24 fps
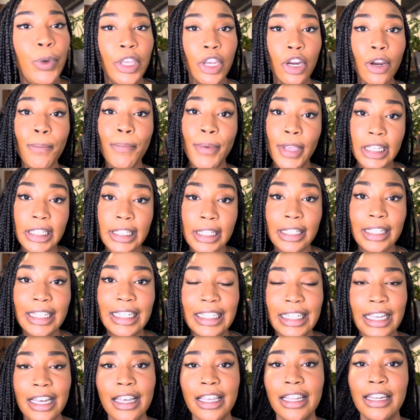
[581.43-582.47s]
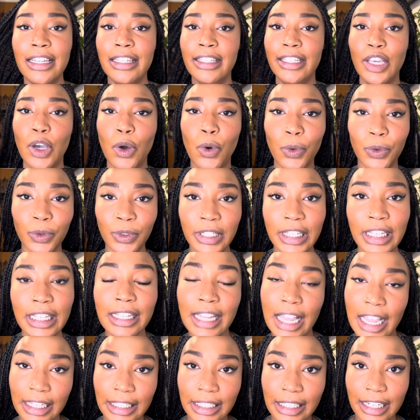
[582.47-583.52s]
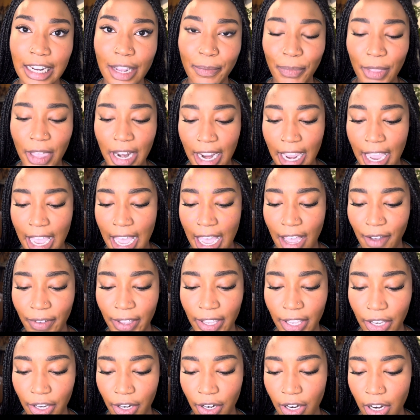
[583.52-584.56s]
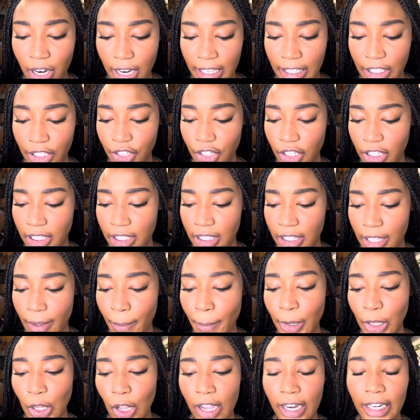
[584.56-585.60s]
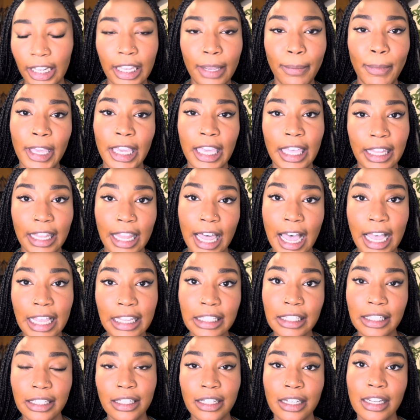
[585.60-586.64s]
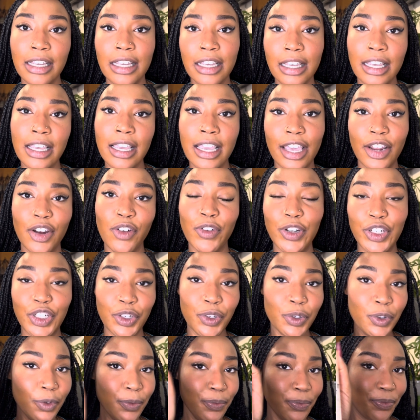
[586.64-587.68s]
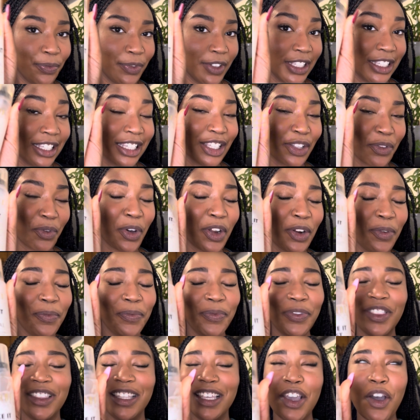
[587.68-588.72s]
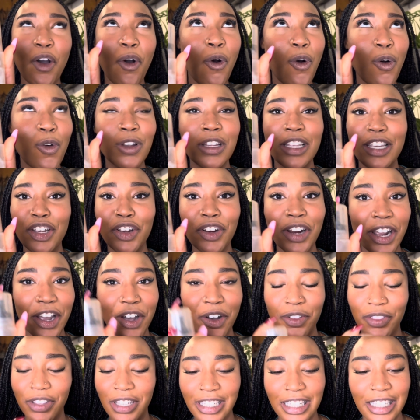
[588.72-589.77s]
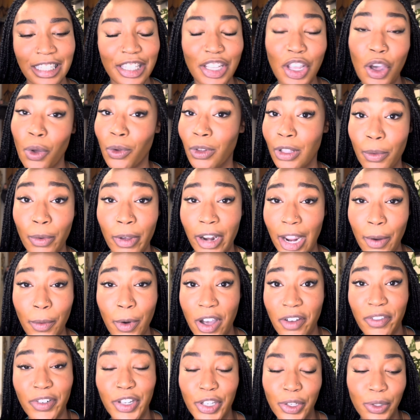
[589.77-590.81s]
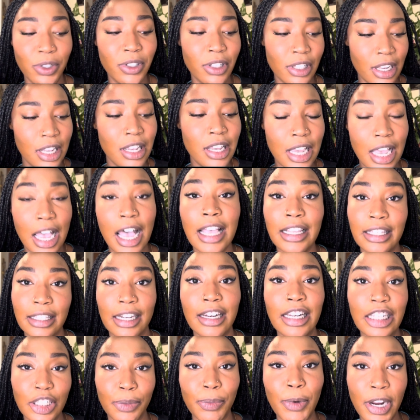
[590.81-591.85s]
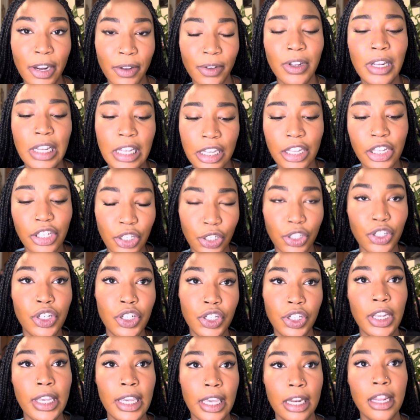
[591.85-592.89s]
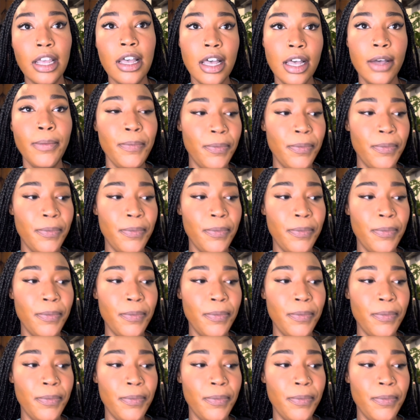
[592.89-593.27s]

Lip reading: are basically done. The only last step that I have here is just the Milani Make It Last in Original. This is the one, the holy grail. This is the only one I will ever use as setting spray. So just shake it up.